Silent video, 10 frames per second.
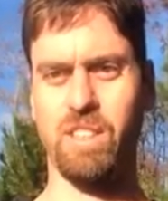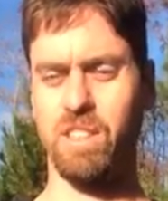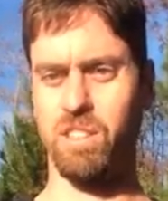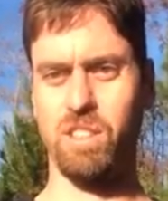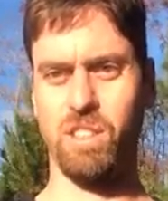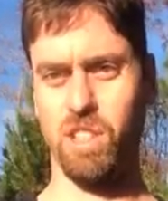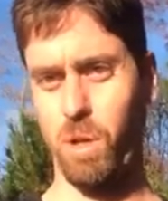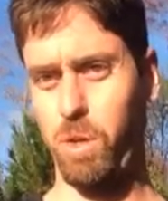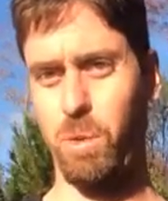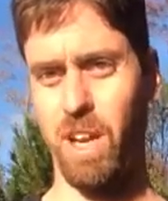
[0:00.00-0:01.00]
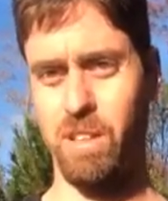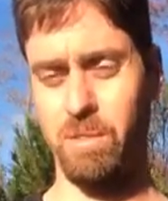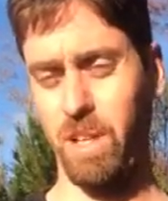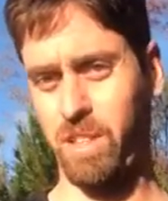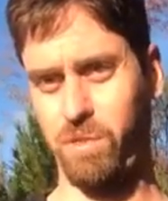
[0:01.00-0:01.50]
just to show you how,
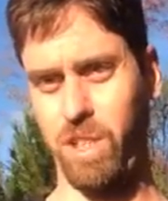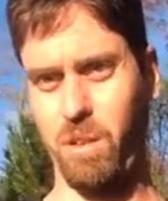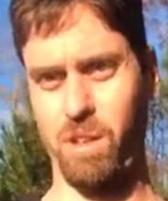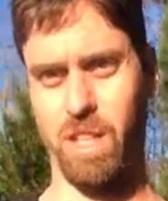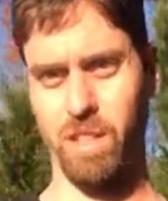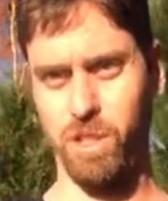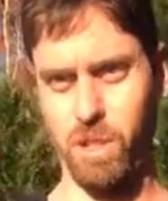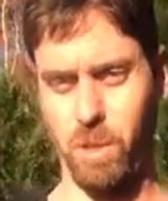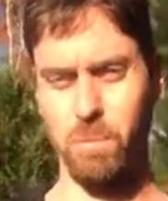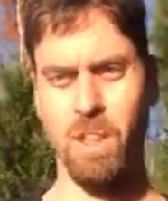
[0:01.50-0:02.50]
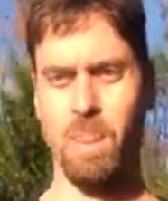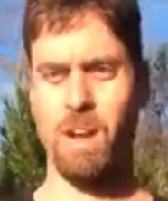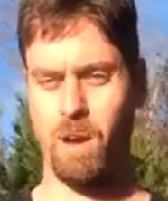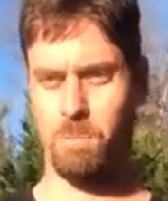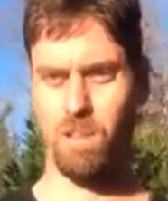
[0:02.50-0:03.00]
in the next video, I'll kind of show you
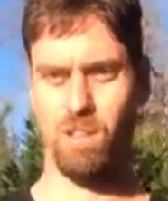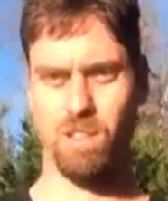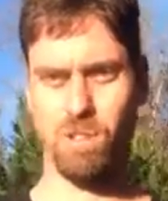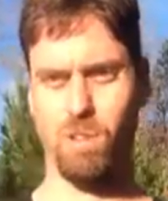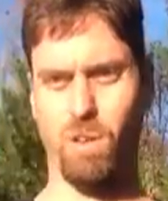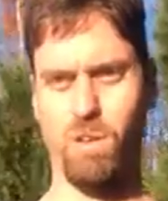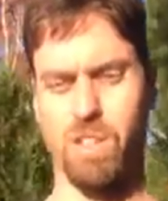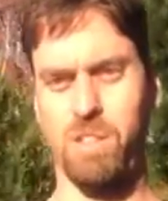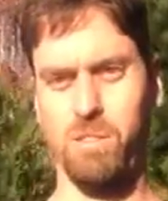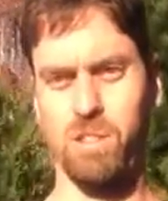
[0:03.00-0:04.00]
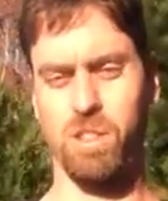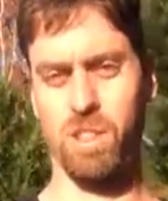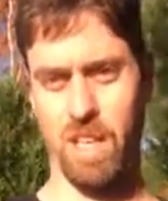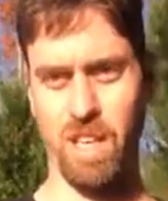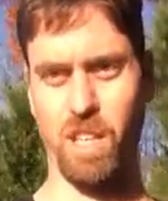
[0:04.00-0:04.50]
how to put it on your dog and
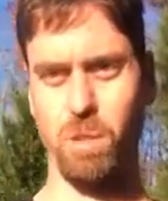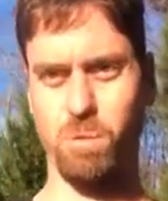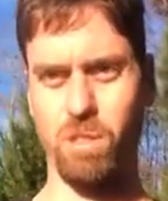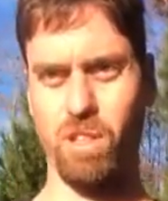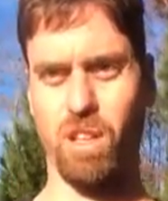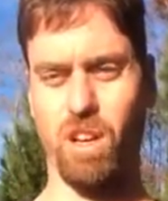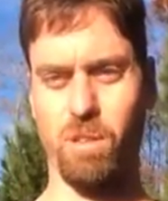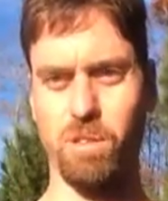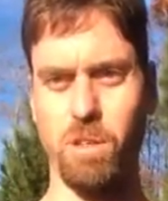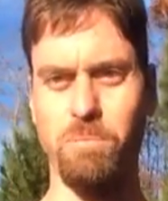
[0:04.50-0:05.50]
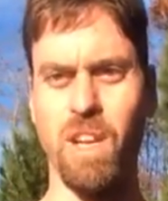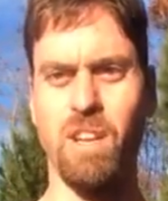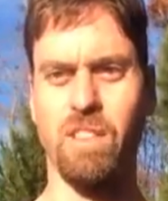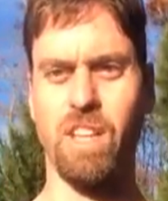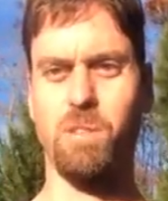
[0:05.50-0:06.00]
how to use the collar. So
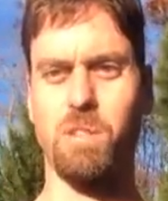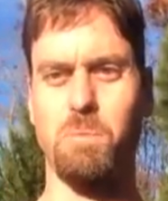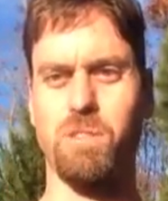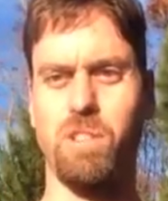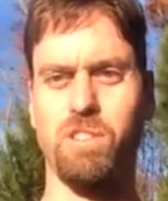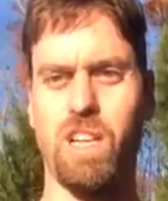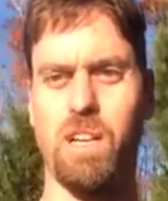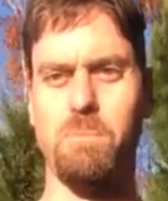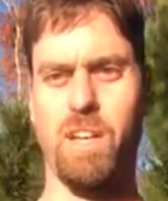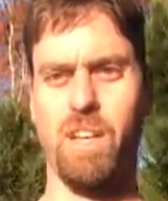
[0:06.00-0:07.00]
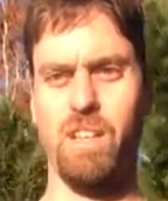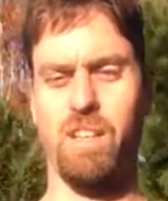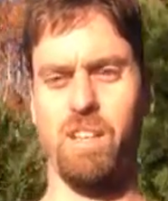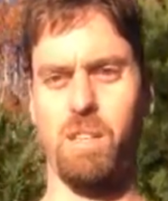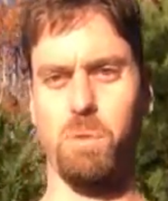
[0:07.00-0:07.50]
thank you so much for your time,
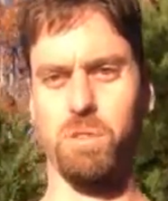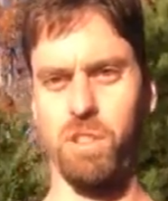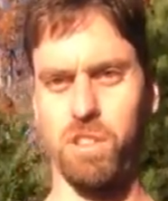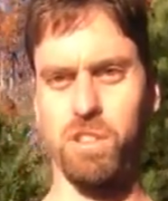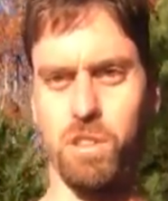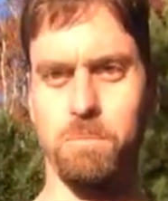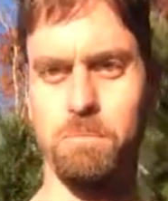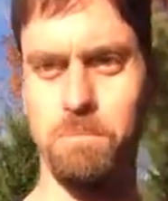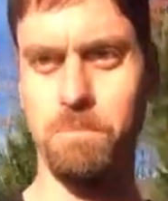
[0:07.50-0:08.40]
and we'll talk to you soon.